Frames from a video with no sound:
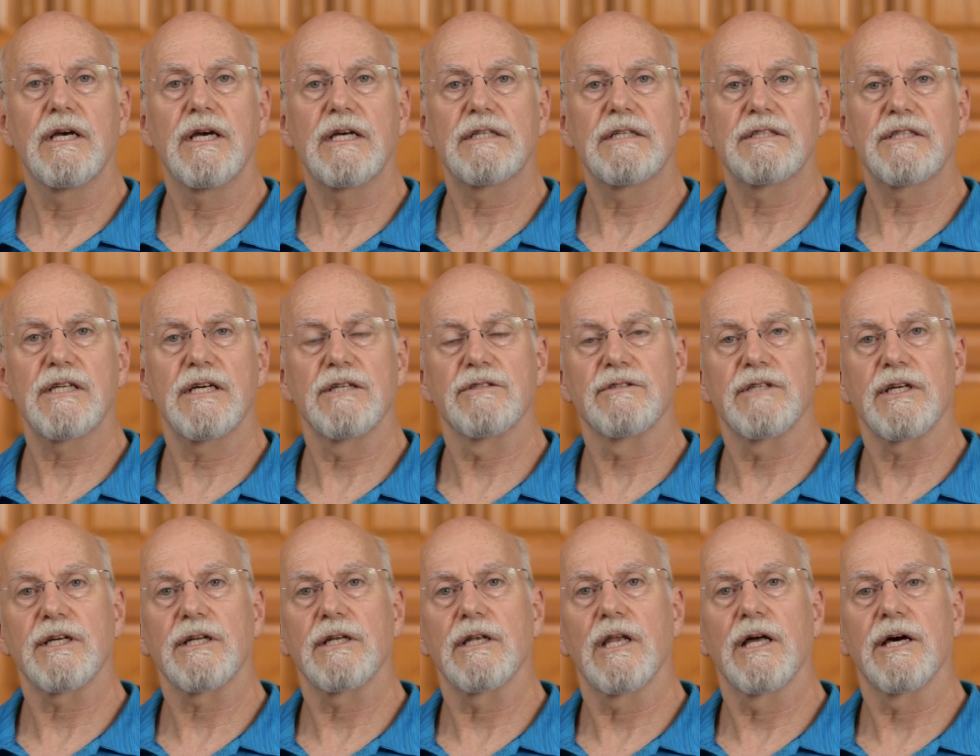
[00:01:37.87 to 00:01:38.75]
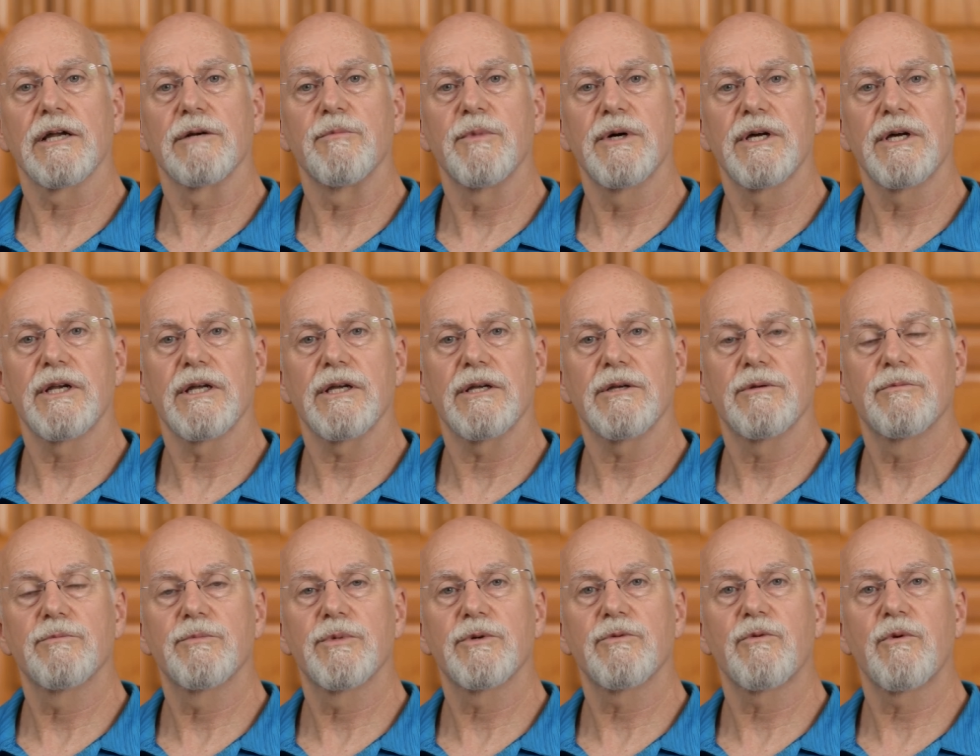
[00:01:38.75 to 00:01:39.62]
That sounds like a lot of money,
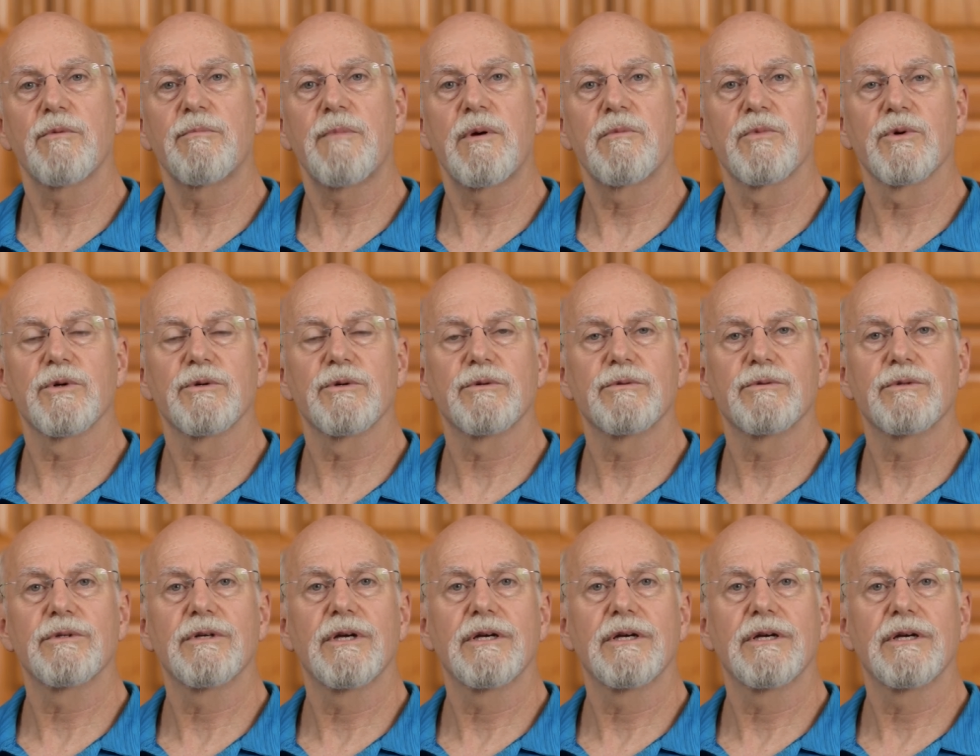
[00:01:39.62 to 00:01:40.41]
but remember,